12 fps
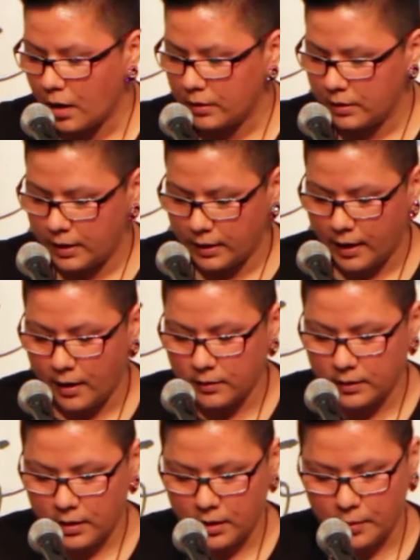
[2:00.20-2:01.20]
honored and
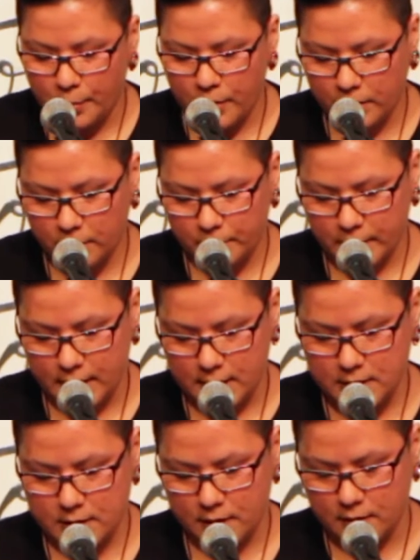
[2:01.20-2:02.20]
held an important
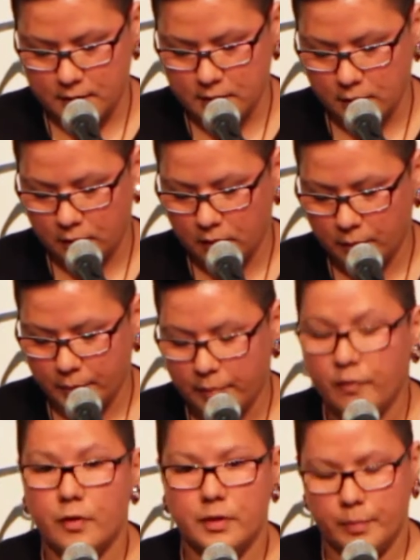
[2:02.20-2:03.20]
place in the circle
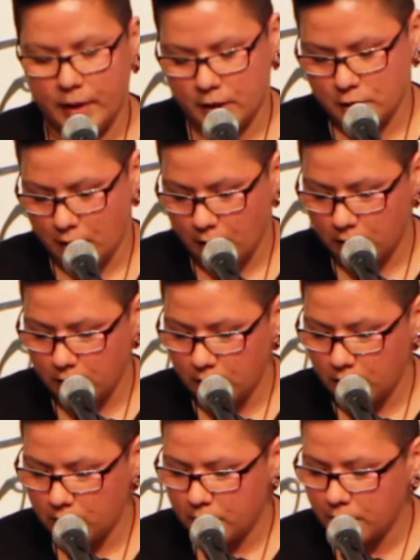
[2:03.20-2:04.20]
before the
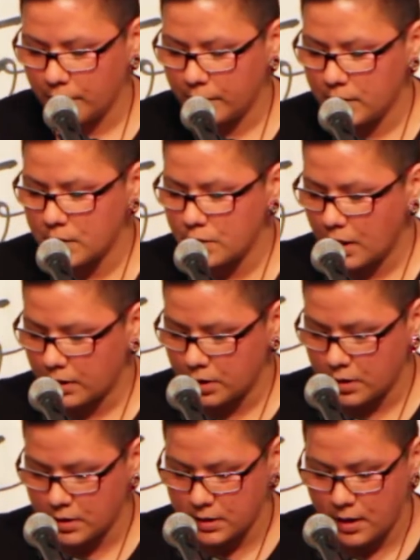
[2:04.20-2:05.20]
patriarchal, colonial
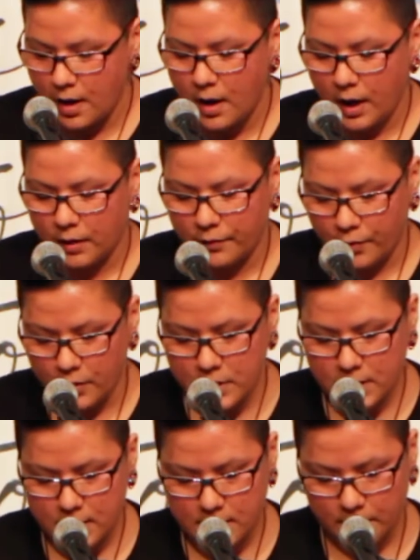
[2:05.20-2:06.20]
structures and
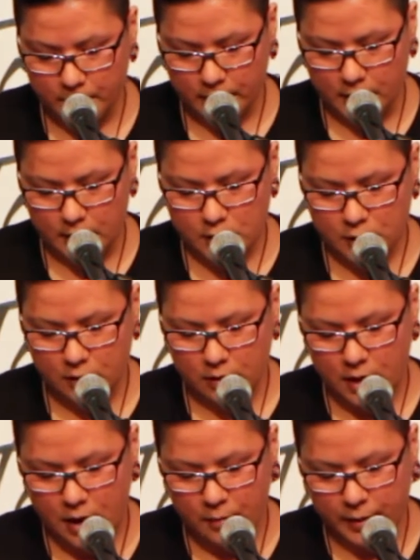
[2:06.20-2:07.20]
forced
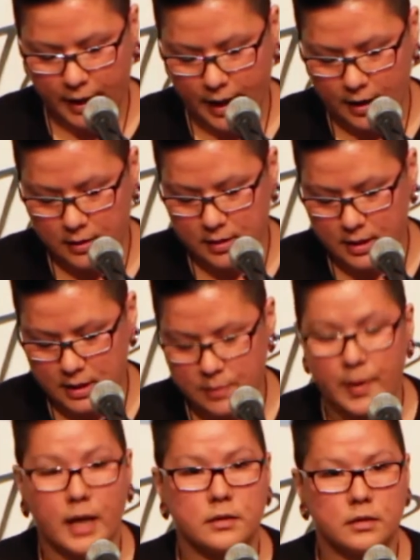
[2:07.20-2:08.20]
assimilation began to
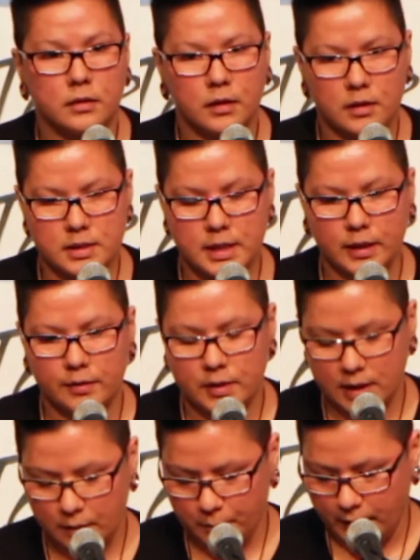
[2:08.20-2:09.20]
dismantle our sacred
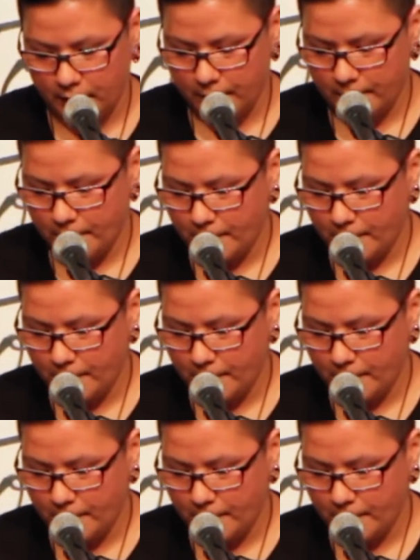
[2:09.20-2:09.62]
teepee.